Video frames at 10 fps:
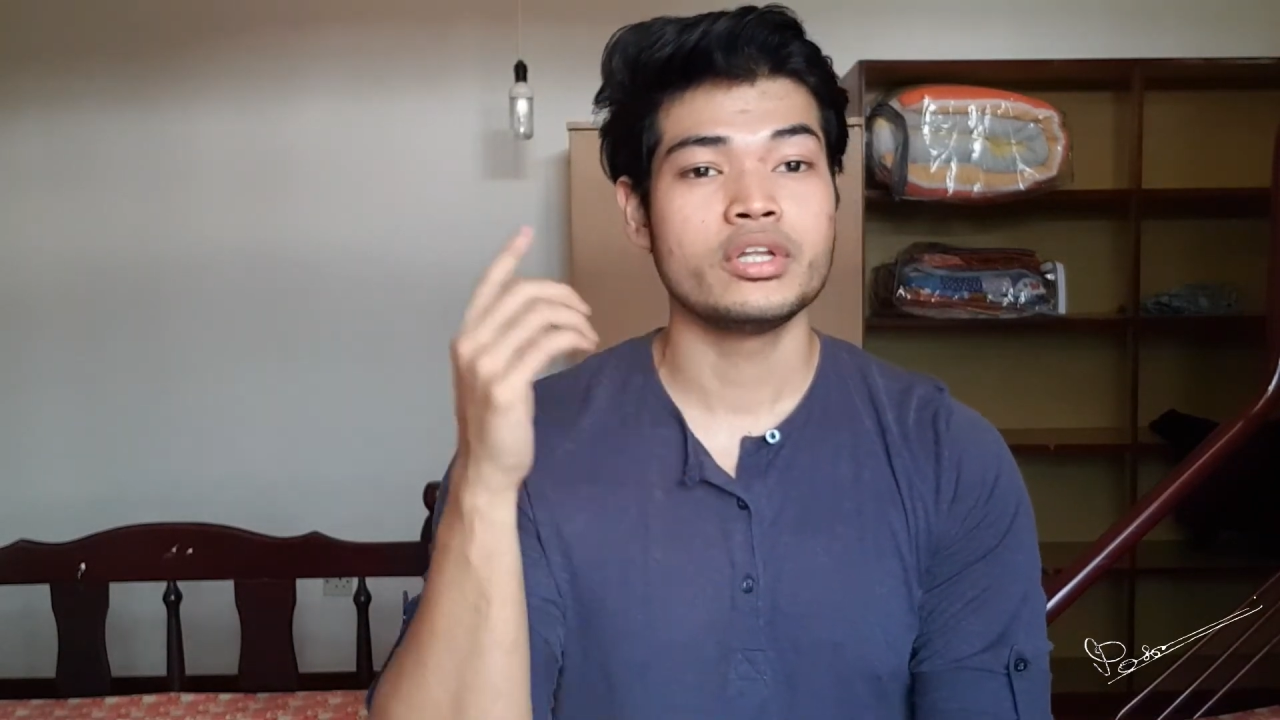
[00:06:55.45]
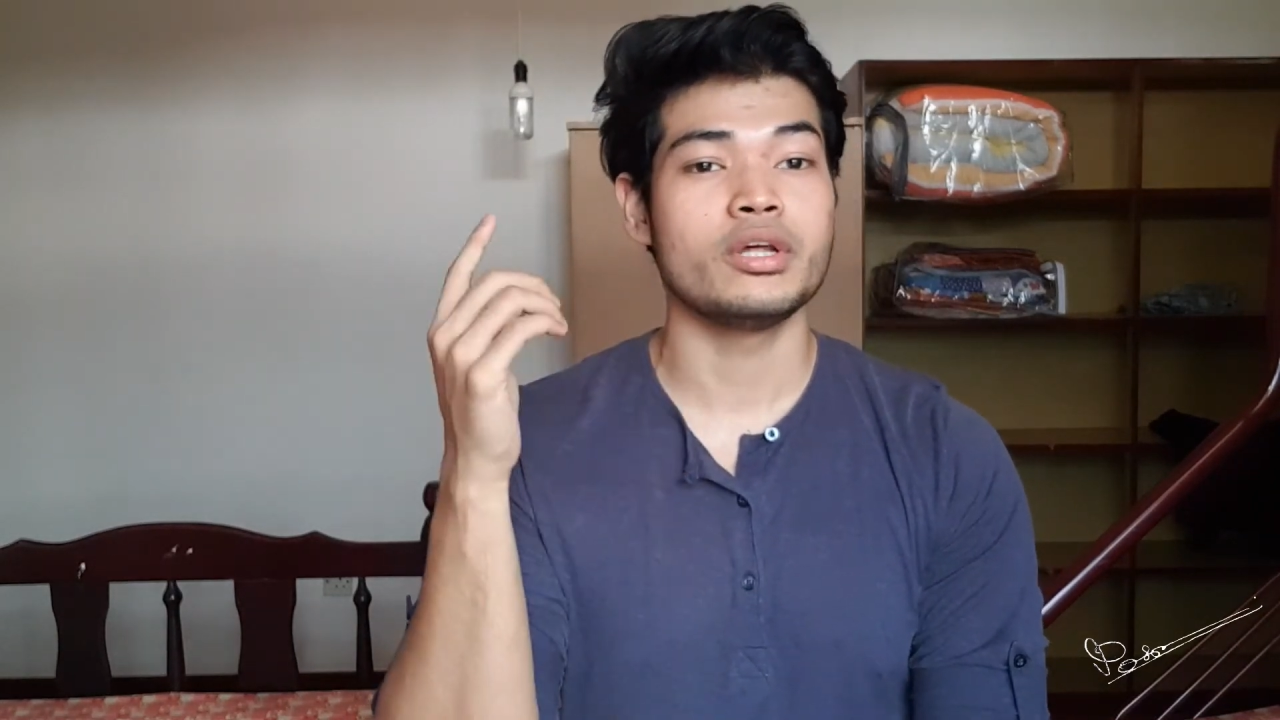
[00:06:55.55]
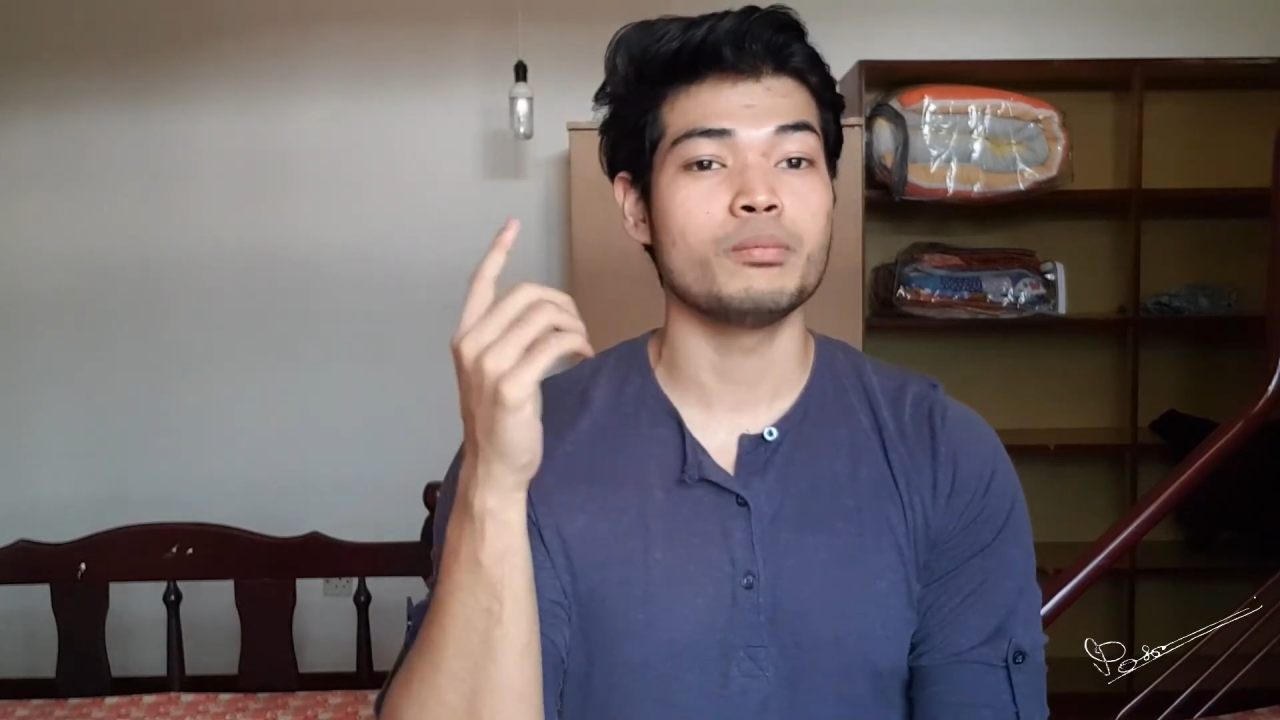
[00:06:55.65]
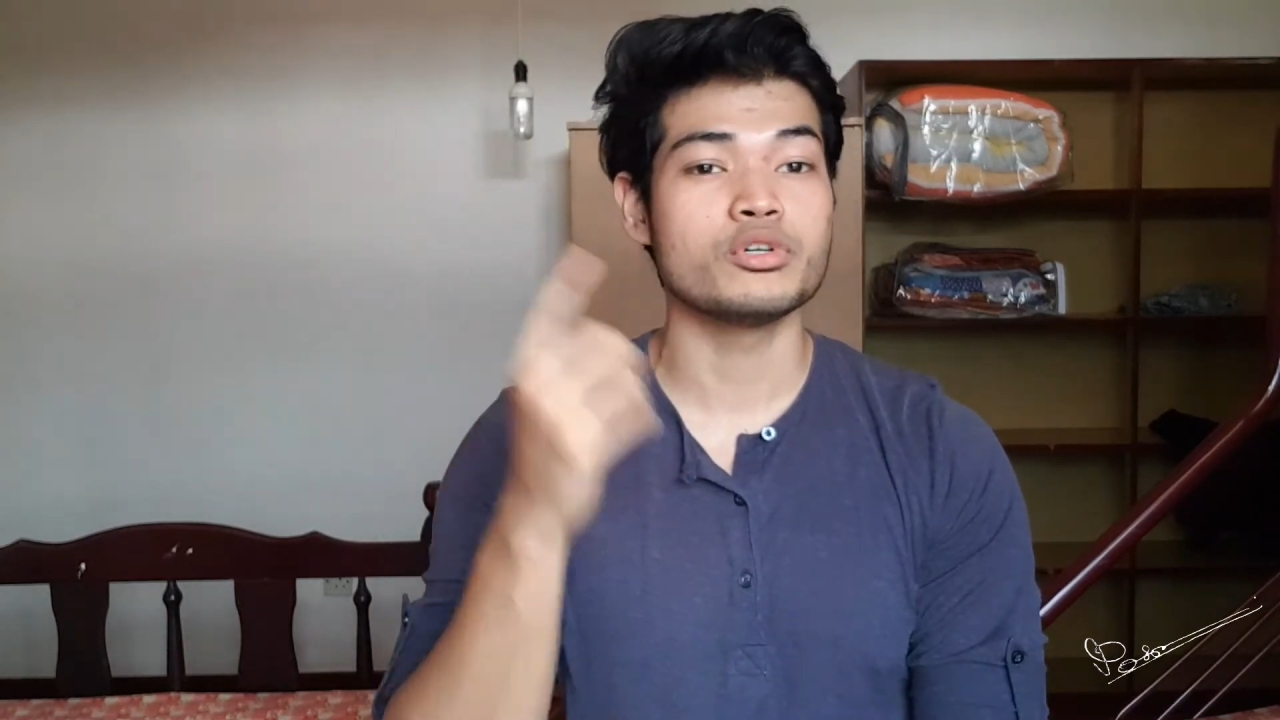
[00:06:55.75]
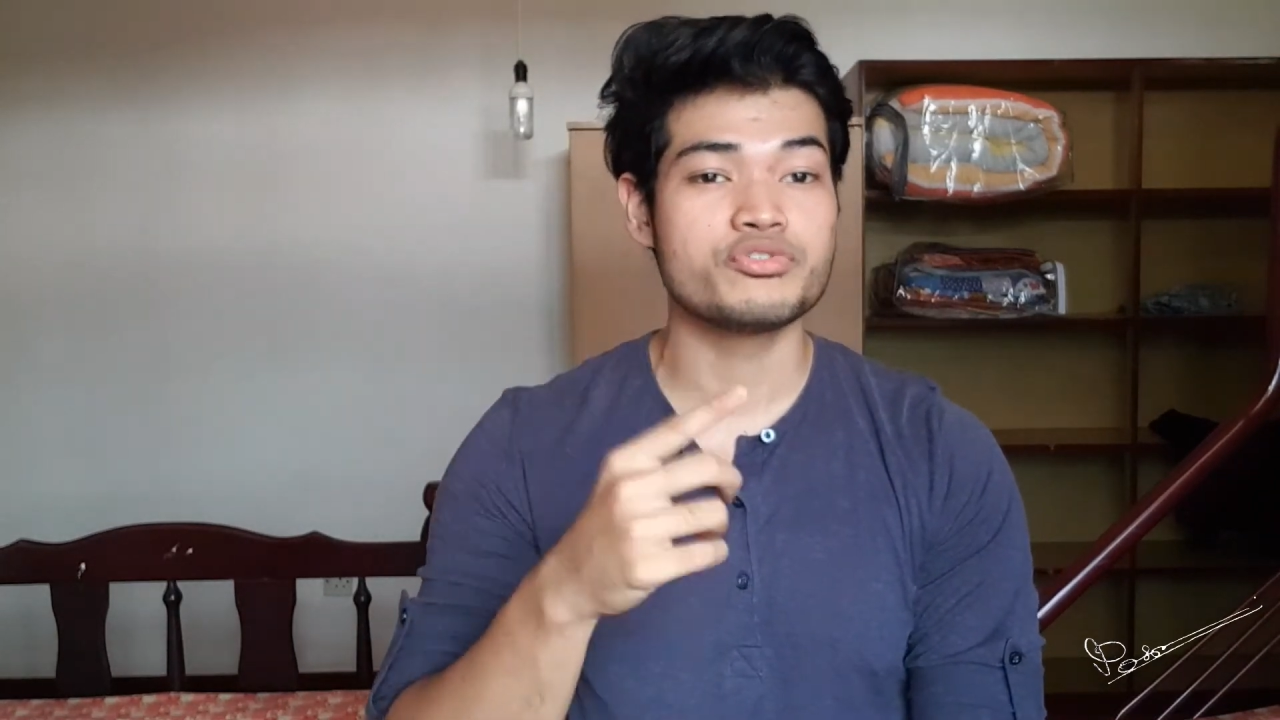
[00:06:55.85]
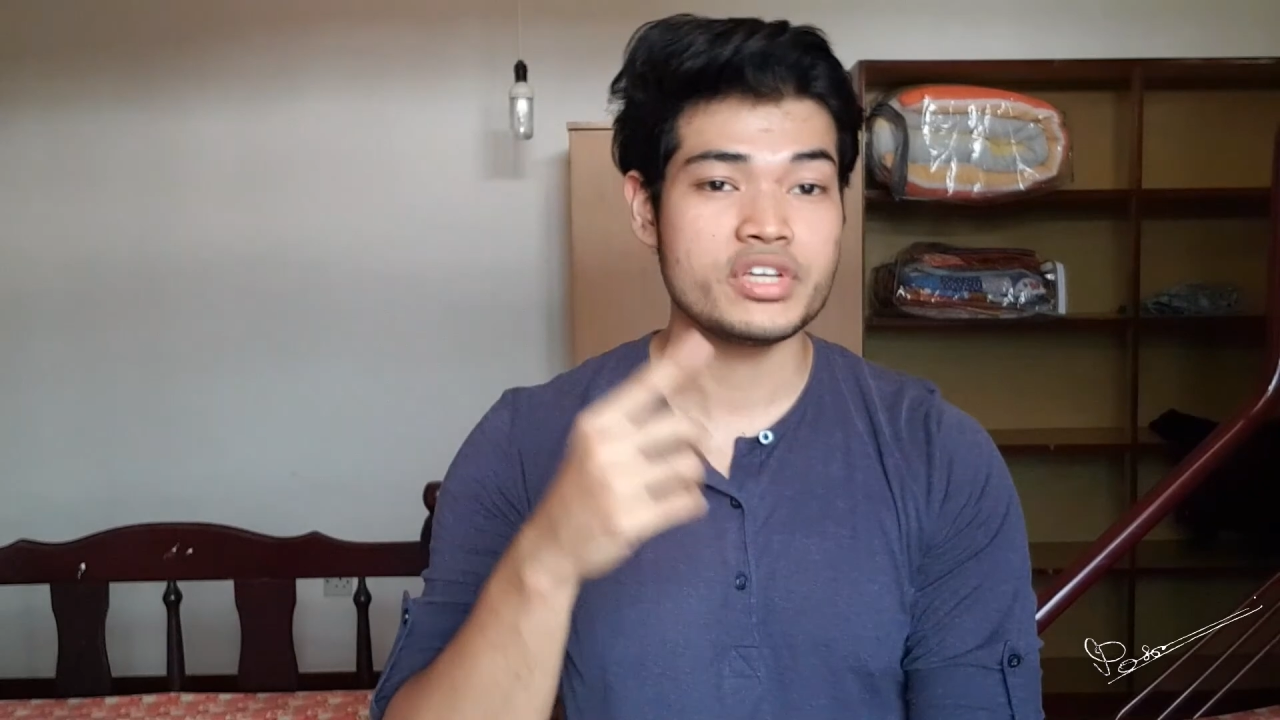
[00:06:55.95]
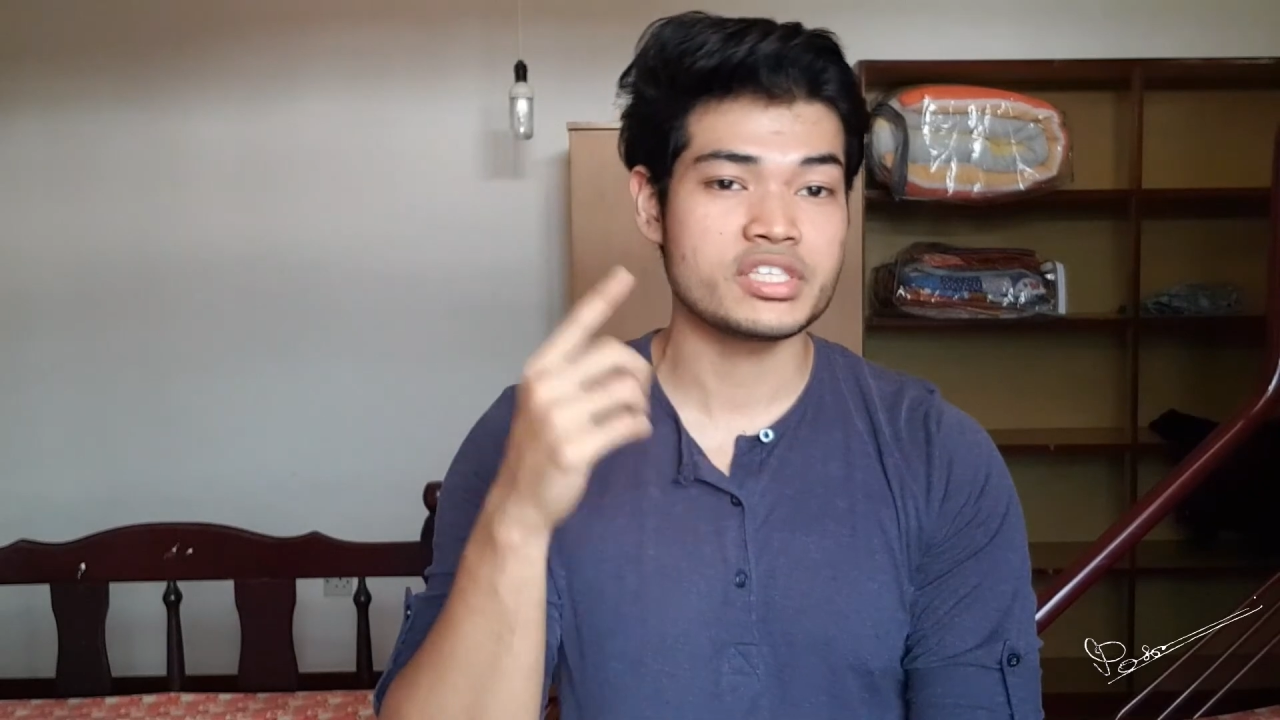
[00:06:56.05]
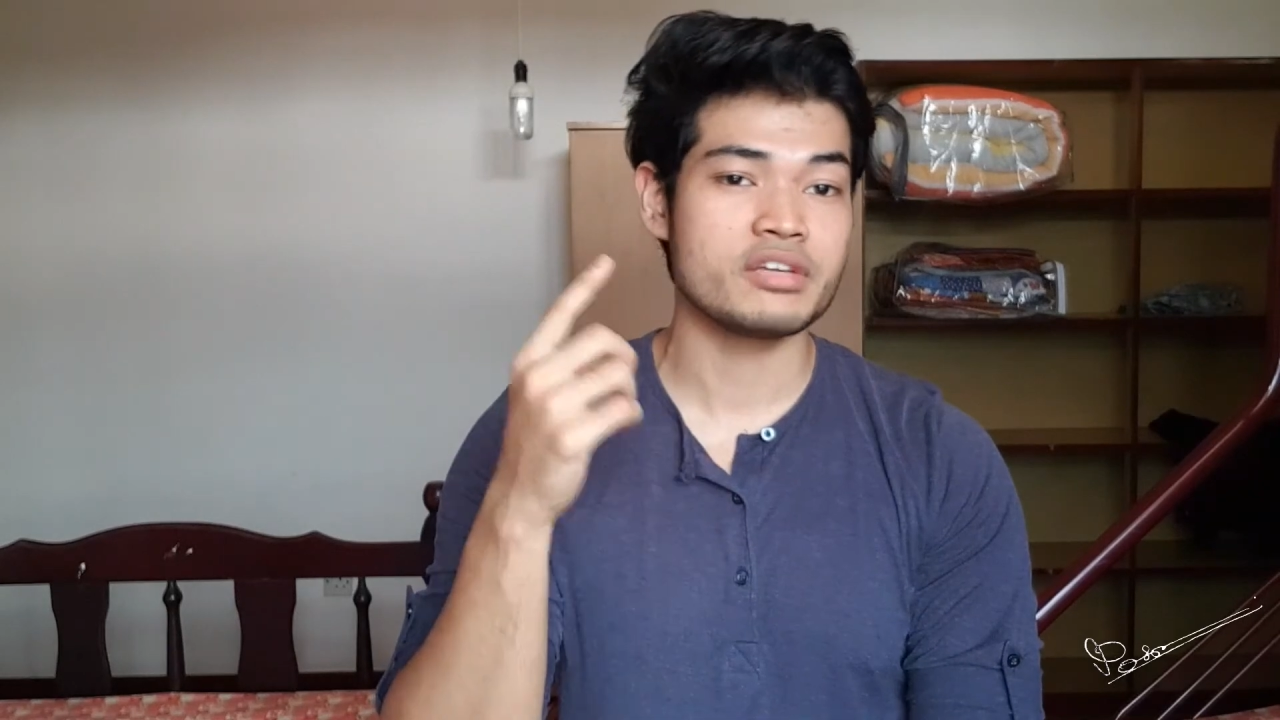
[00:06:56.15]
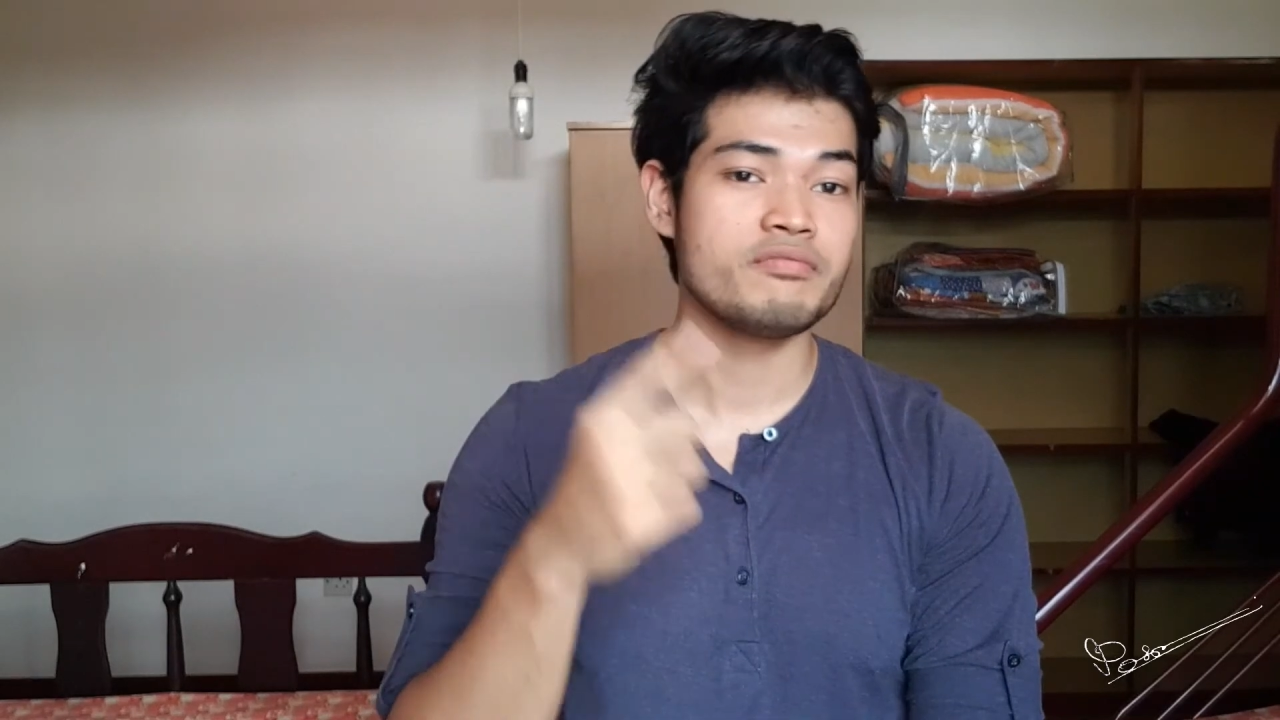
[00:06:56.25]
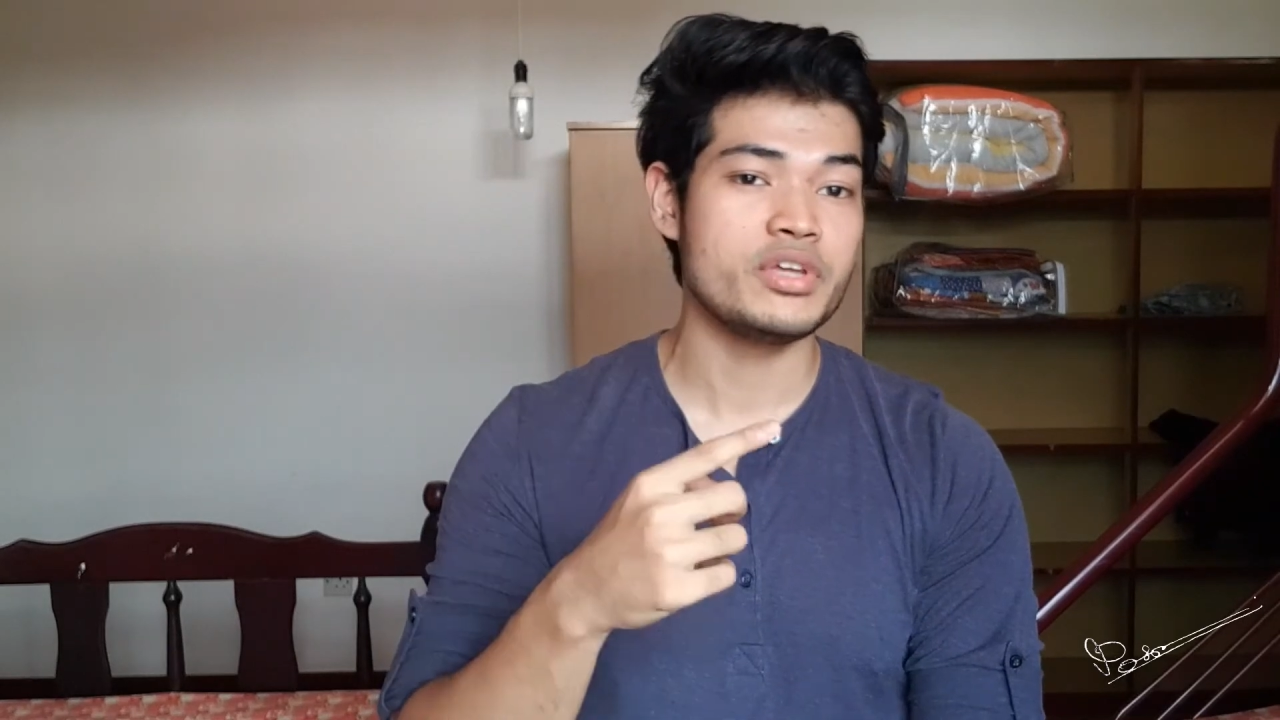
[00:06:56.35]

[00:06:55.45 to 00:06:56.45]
the most recent